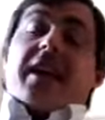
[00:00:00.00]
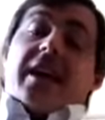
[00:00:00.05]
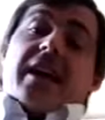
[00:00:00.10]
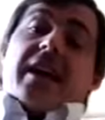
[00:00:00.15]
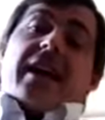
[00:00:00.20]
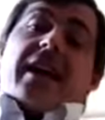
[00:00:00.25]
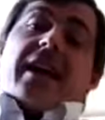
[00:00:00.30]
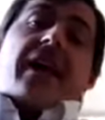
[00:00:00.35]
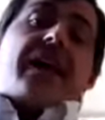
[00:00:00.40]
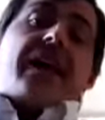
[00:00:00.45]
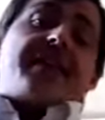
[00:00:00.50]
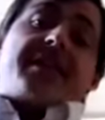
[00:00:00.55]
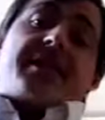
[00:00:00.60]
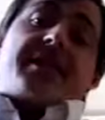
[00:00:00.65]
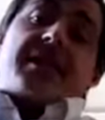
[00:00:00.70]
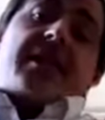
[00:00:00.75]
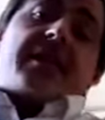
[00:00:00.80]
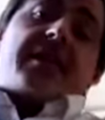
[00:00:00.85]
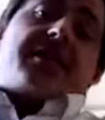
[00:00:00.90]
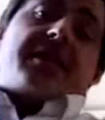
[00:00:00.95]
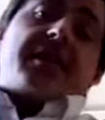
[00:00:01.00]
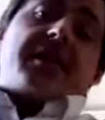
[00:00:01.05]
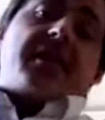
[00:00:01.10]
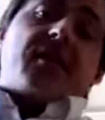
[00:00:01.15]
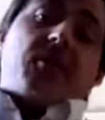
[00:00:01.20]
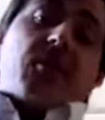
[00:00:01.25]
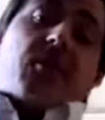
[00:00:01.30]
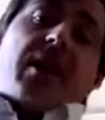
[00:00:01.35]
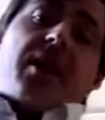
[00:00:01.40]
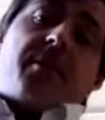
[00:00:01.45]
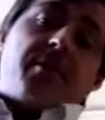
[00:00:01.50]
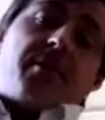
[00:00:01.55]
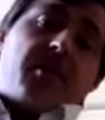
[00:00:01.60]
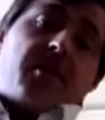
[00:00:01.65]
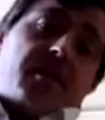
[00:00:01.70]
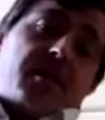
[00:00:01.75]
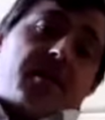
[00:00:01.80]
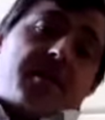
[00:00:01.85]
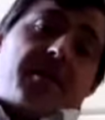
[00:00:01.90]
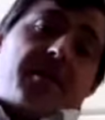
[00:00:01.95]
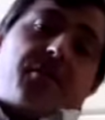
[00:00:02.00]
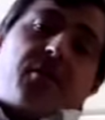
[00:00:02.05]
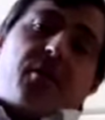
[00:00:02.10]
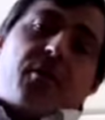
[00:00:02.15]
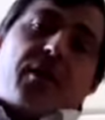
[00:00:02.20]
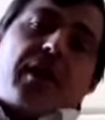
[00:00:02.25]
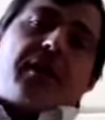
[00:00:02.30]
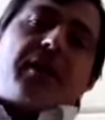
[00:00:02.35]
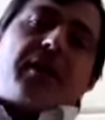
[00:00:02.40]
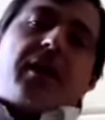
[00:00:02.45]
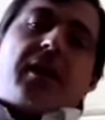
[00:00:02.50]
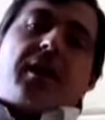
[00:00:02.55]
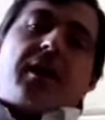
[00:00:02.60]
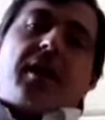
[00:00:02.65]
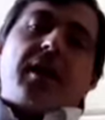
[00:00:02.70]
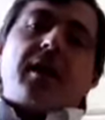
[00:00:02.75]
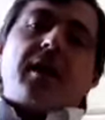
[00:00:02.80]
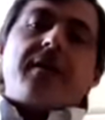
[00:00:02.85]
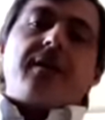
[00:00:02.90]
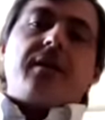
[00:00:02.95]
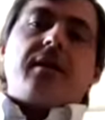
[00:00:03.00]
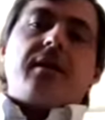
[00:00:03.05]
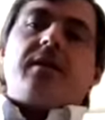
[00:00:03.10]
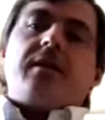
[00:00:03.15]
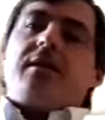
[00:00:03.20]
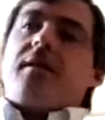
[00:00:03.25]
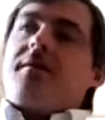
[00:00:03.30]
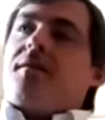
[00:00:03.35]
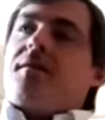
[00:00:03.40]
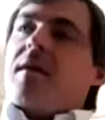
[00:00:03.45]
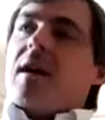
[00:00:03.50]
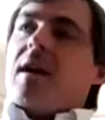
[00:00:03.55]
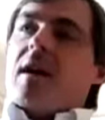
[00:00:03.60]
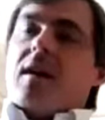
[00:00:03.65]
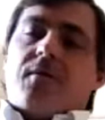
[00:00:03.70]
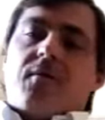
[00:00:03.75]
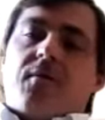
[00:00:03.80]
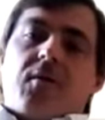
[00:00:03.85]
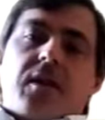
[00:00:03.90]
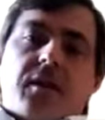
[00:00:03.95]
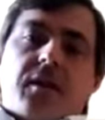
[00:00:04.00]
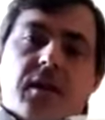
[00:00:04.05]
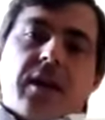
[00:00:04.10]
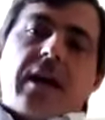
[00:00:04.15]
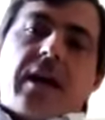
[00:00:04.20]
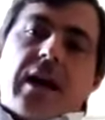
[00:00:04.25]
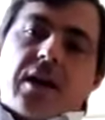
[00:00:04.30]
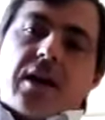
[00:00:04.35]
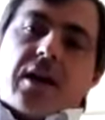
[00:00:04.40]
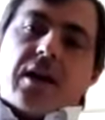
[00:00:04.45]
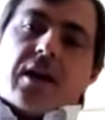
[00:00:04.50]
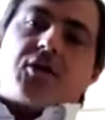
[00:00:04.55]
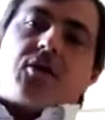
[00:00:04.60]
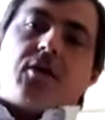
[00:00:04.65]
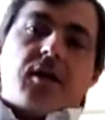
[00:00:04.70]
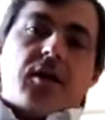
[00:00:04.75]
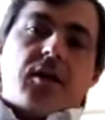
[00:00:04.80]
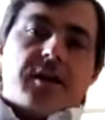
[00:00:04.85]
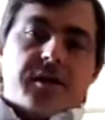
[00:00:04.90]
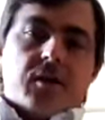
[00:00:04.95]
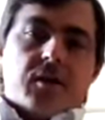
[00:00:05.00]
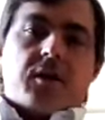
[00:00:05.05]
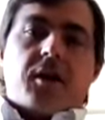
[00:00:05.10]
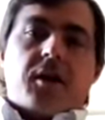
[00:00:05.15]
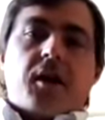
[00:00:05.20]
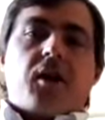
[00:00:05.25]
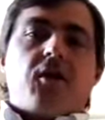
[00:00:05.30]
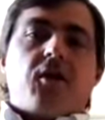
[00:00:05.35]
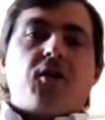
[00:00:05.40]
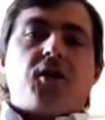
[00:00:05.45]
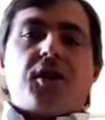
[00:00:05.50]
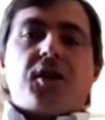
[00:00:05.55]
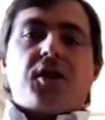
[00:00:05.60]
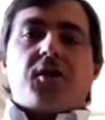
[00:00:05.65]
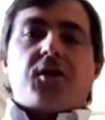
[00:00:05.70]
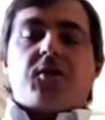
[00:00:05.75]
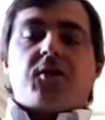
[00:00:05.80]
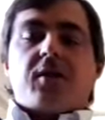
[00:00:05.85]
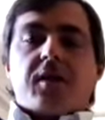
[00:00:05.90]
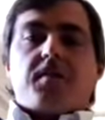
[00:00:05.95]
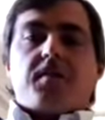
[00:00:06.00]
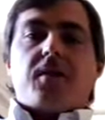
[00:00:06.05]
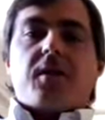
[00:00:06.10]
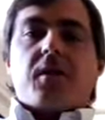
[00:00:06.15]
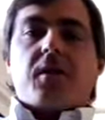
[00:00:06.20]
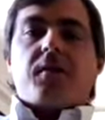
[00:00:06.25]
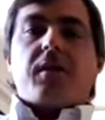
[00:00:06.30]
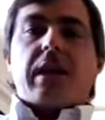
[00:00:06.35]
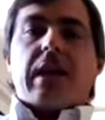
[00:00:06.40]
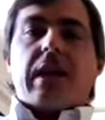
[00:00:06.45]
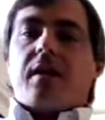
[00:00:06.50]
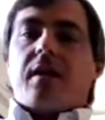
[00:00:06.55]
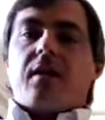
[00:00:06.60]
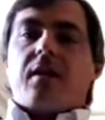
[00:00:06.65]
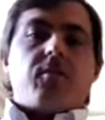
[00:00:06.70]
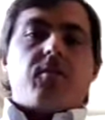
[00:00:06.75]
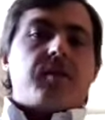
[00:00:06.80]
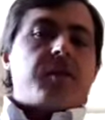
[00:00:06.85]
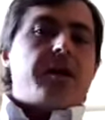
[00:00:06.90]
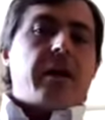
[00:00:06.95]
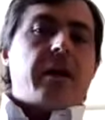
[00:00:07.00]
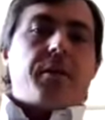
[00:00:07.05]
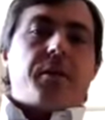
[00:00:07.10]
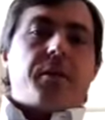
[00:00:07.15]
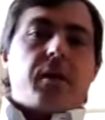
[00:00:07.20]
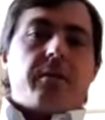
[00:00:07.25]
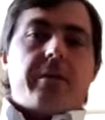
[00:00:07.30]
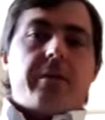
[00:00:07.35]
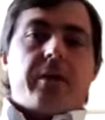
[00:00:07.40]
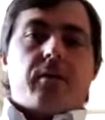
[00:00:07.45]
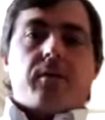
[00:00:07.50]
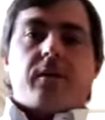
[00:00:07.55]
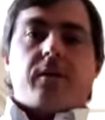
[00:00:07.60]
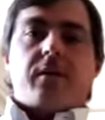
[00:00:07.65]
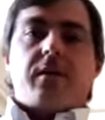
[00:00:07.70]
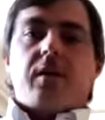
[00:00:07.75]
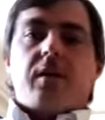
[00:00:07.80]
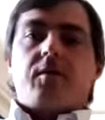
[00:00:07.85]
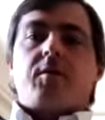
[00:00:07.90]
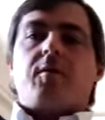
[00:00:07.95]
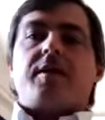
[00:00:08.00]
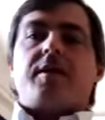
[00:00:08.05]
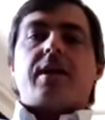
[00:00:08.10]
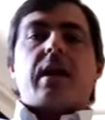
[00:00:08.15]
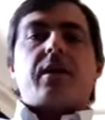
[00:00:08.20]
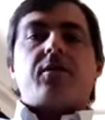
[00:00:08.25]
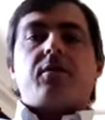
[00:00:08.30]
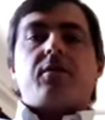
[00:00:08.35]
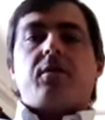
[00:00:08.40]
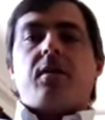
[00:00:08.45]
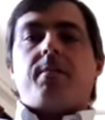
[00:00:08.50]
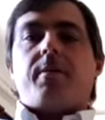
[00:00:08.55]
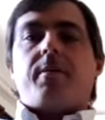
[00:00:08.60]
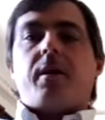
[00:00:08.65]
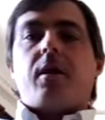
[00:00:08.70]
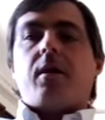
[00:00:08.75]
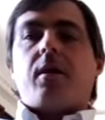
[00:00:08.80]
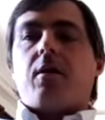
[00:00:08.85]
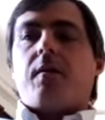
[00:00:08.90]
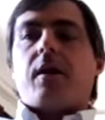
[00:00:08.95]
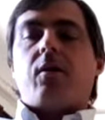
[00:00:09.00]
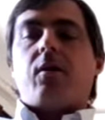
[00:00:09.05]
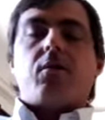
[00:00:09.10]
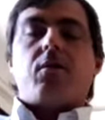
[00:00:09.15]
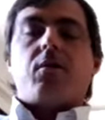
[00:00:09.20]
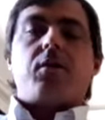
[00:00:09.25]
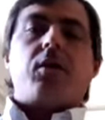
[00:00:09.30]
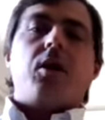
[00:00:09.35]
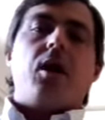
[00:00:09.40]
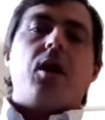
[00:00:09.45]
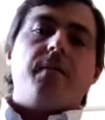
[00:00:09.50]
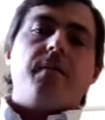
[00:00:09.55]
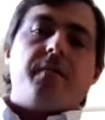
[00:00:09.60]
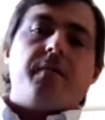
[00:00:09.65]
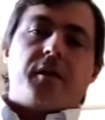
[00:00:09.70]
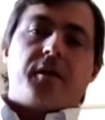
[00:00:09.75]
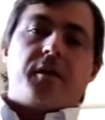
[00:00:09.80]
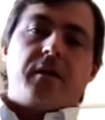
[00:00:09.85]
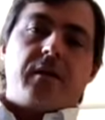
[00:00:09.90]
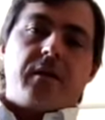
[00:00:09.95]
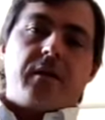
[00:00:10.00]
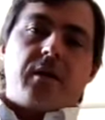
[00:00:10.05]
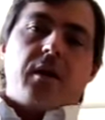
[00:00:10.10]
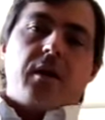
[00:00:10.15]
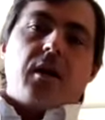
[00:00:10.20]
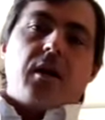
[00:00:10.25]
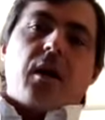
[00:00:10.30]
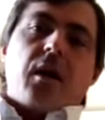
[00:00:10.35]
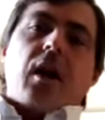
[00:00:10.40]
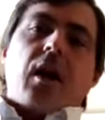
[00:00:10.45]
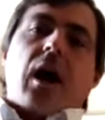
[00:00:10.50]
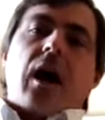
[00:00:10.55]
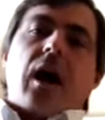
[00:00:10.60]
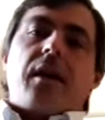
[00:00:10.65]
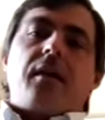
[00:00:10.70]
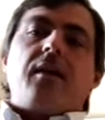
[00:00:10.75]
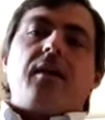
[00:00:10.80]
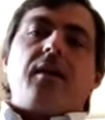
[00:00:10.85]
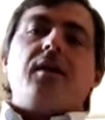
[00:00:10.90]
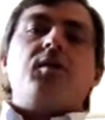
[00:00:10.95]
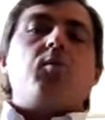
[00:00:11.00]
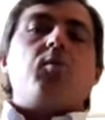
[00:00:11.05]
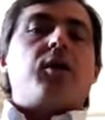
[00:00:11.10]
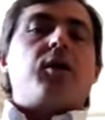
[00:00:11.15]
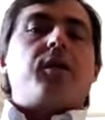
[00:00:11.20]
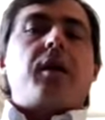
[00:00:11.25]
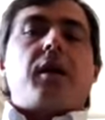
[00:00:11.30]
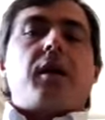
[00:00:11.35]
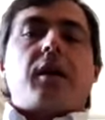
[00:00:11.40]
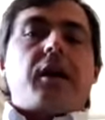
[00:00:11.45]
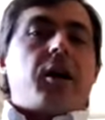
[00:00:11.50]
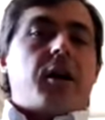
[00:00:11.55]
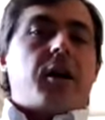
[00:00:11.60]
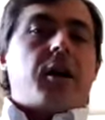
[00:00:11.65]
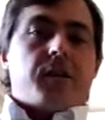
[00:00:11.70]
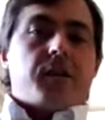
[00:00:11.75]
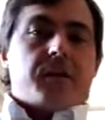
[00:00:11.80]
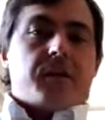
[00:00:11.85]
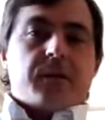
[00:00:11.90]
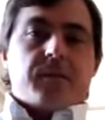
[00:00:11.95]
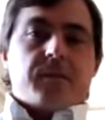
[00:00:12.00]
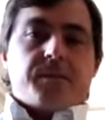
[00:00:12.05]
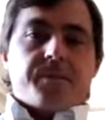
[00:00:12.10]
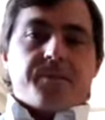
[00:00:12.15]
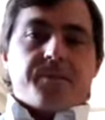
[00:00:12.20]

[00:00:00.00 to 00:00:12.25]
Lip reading: It's incredible, because if you think that in 1895, when they actually started looking into this plot of land, there was nothing built. This was actually part of an old convent, and these were their gardens.